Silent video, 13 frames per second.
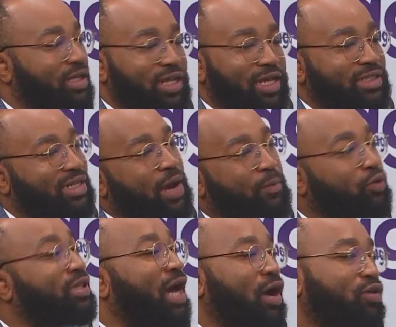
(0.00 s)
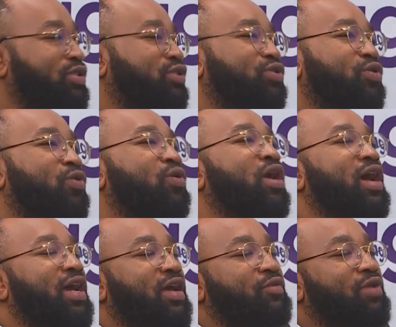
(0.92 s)
Yes, they are both out. Yeah. So
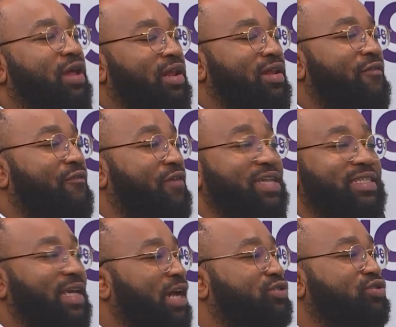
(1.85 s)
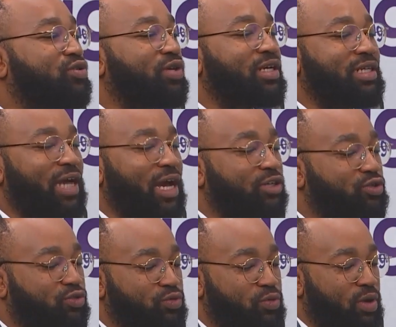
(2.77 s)
the first thing he has to do is he
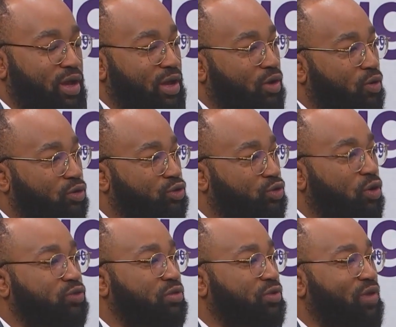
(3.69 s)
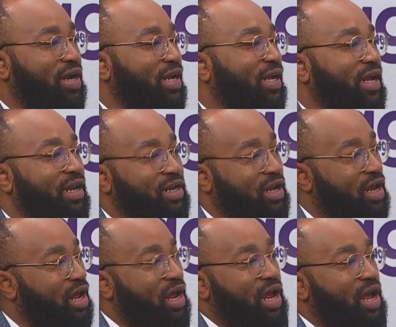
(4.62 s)
has to consult with Rannick and
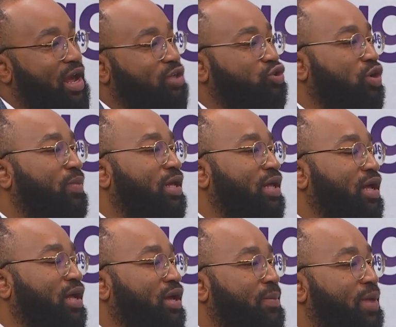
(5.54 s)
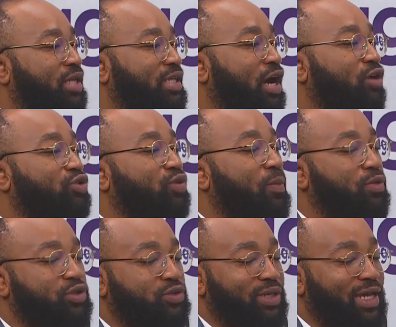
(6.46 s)
John Mehta to be
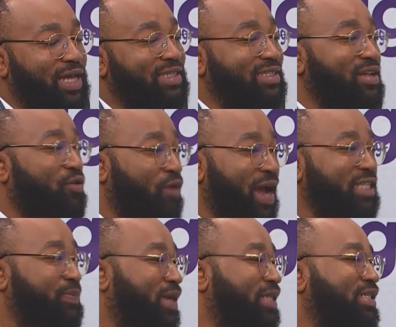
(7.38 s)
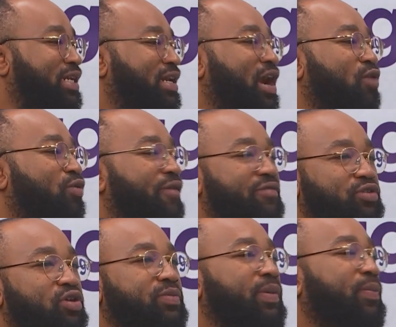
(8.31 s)
able to get the right person in that role, if it's
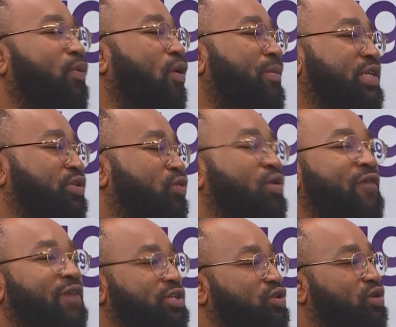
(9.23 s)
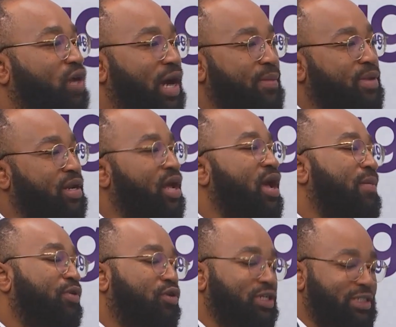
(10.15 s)
going to be Paul Mitchell, whoever is going to come in,
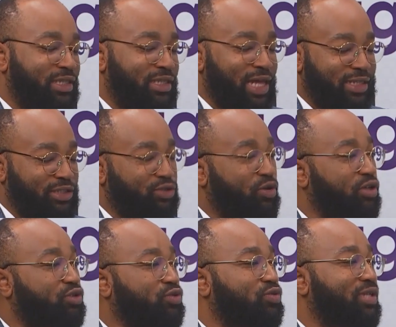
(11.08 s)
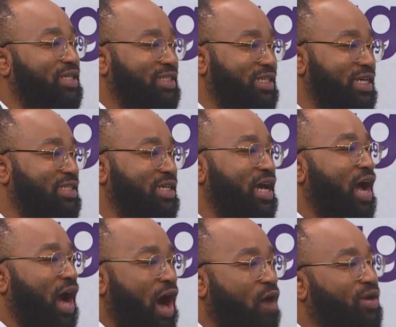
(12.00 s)
because that is going to dictate
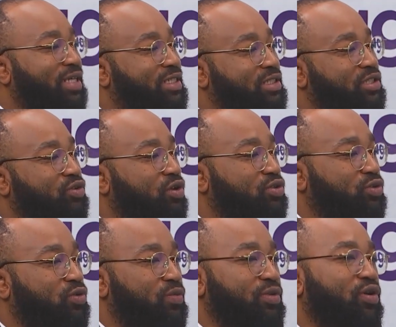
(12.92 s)
how the season is going to go. Okay.